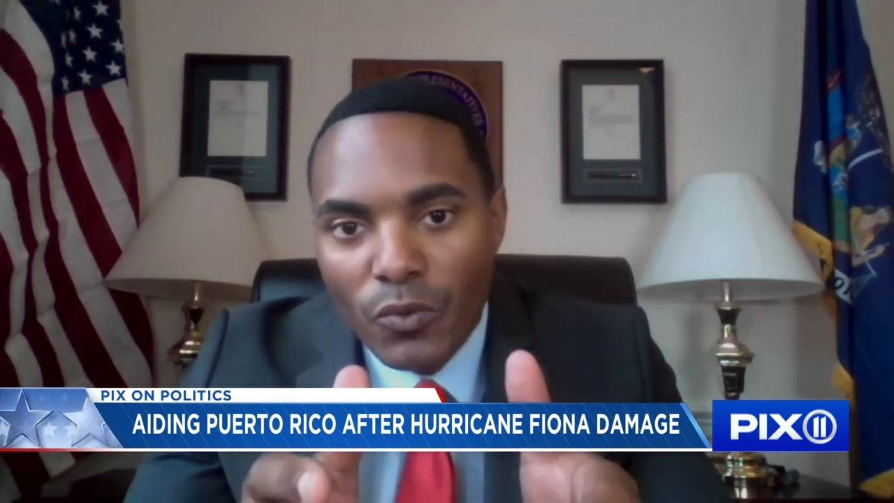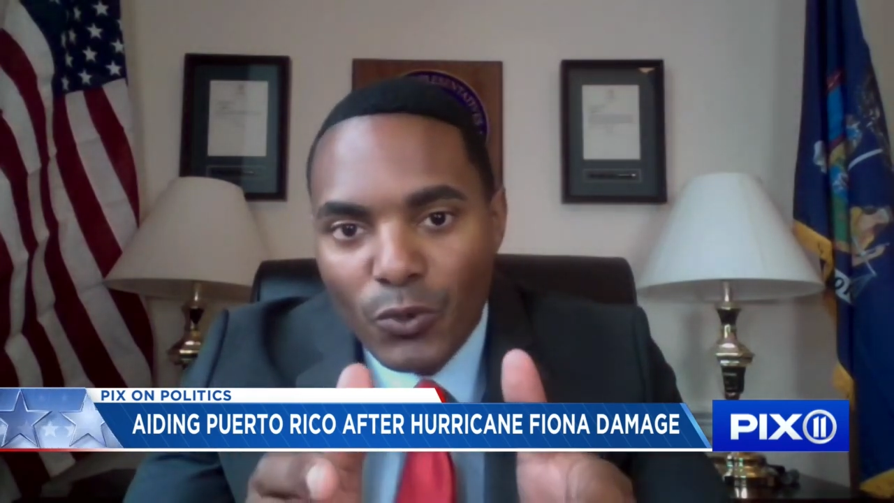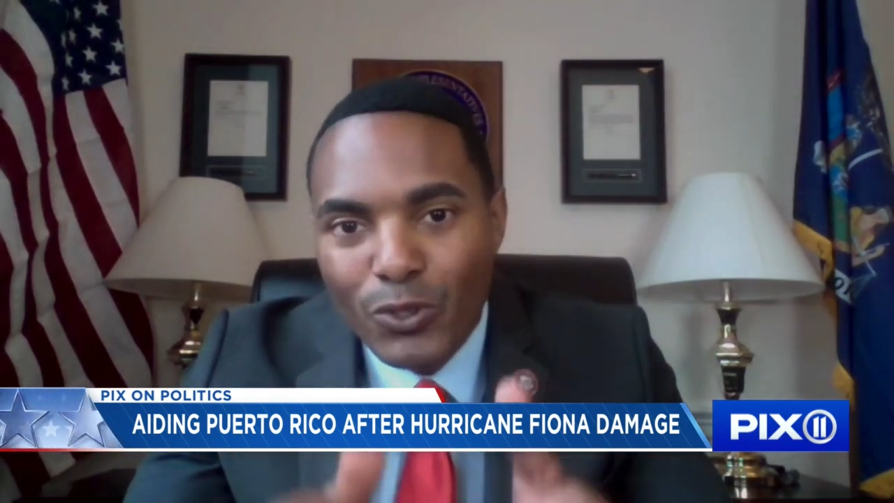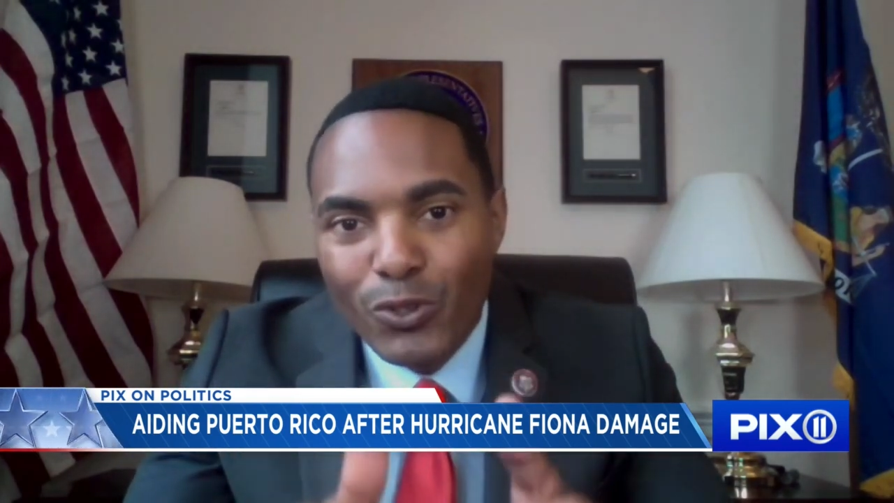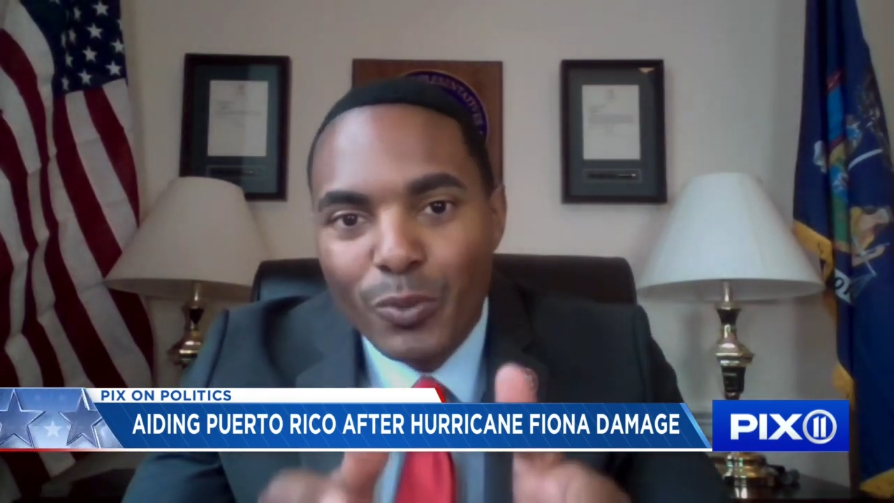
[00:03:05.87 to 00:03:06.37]

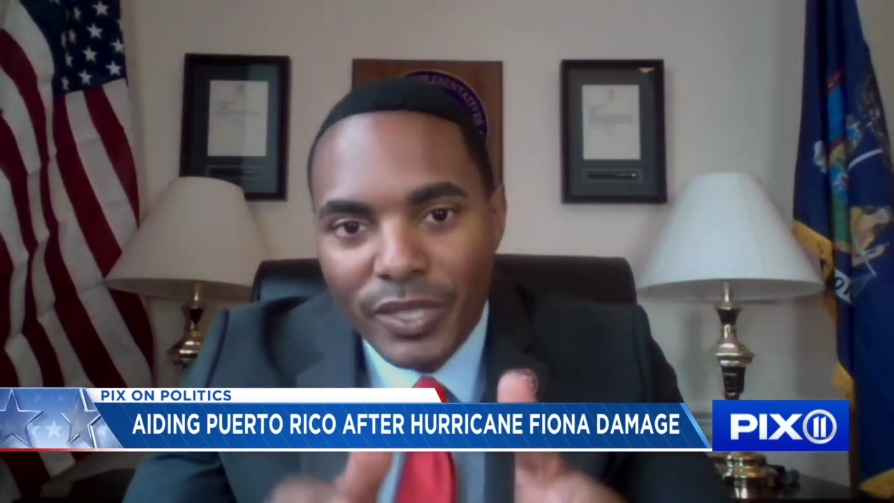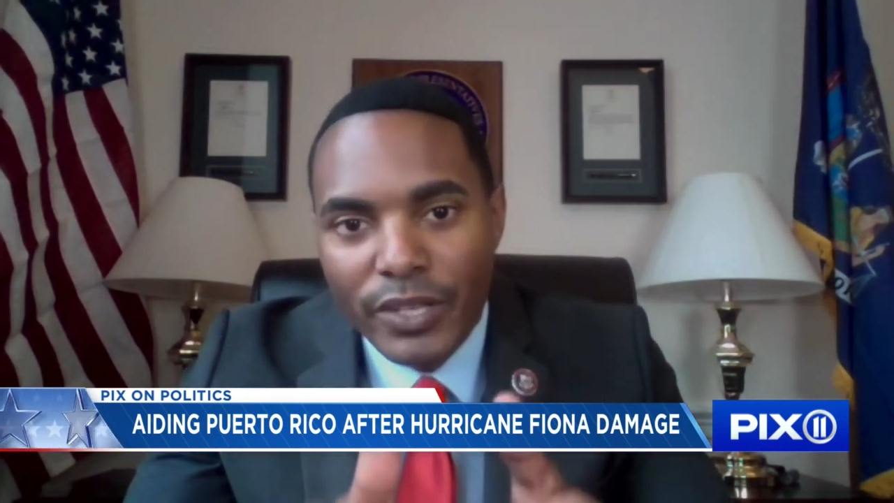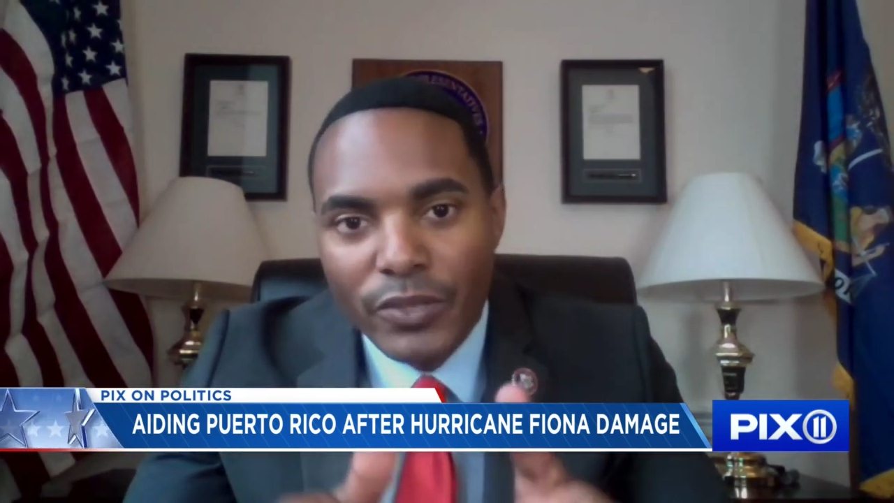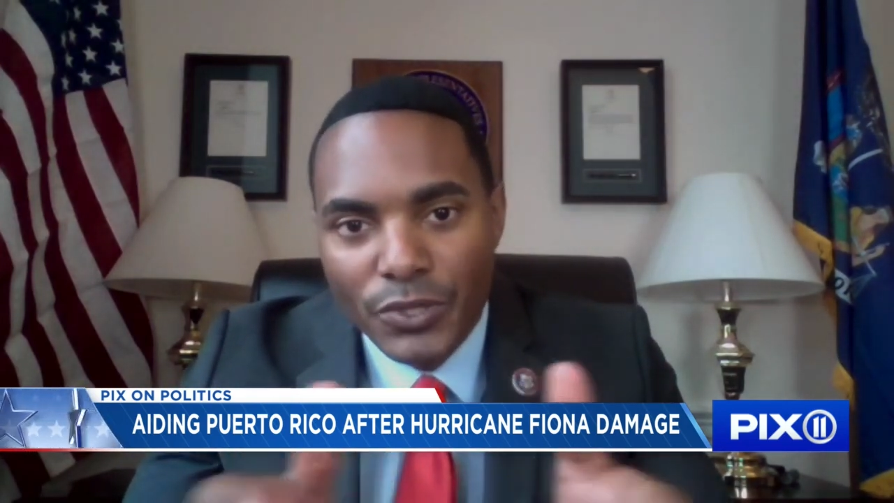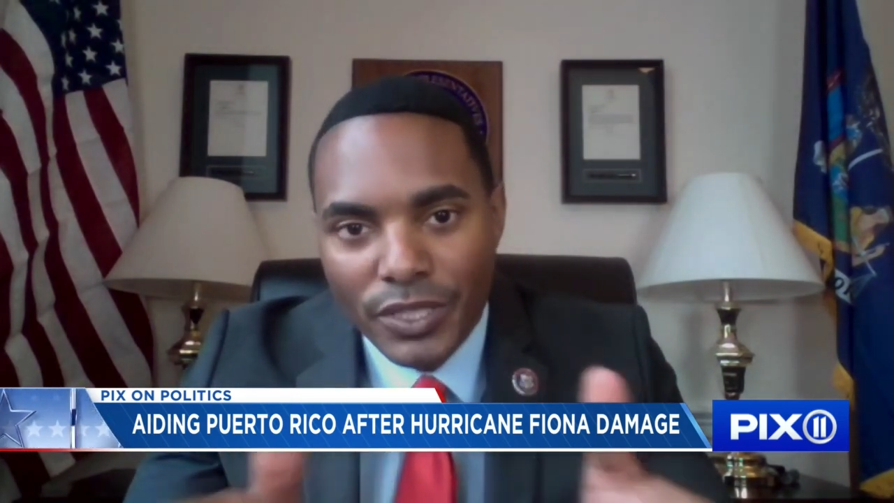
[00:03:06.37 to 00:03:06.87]
renewable
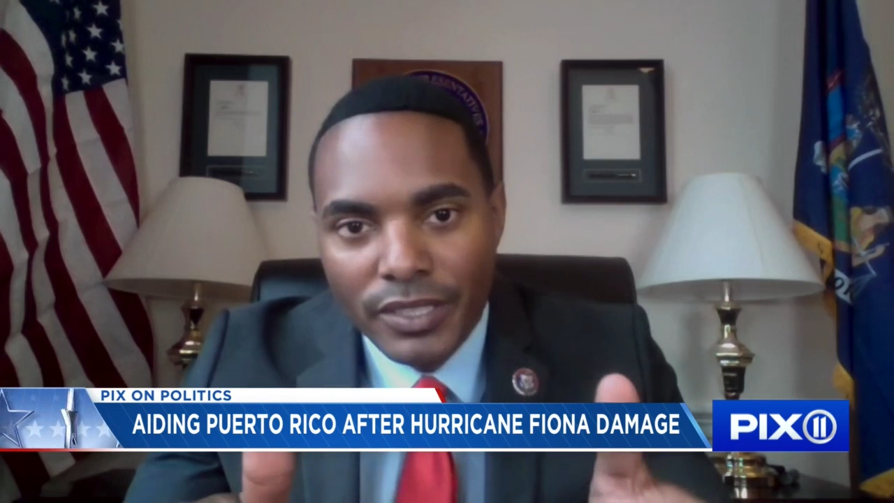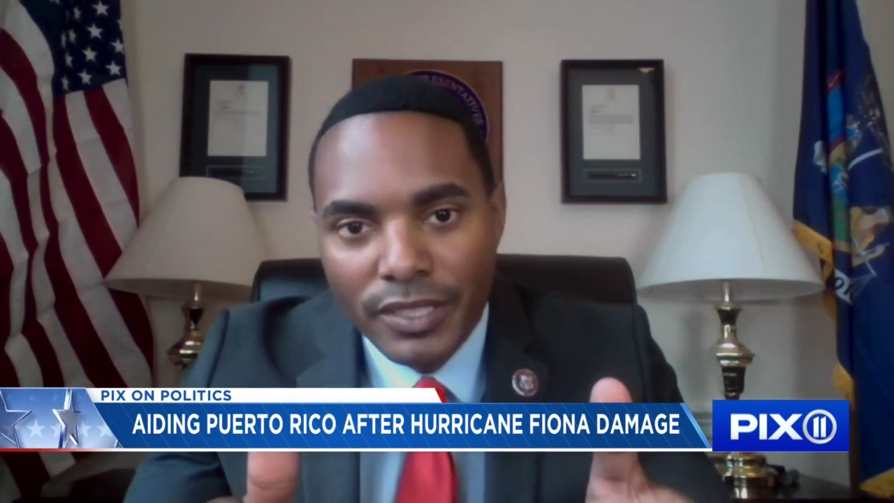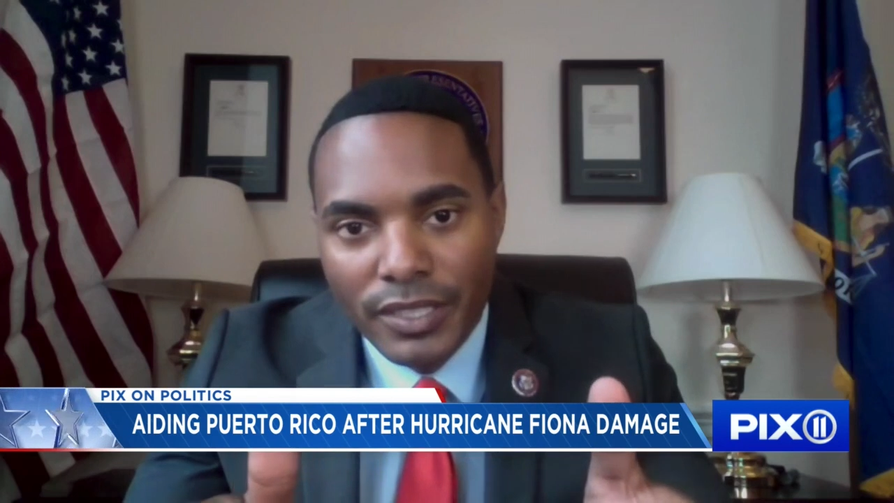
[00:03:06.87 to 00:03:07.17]
energy.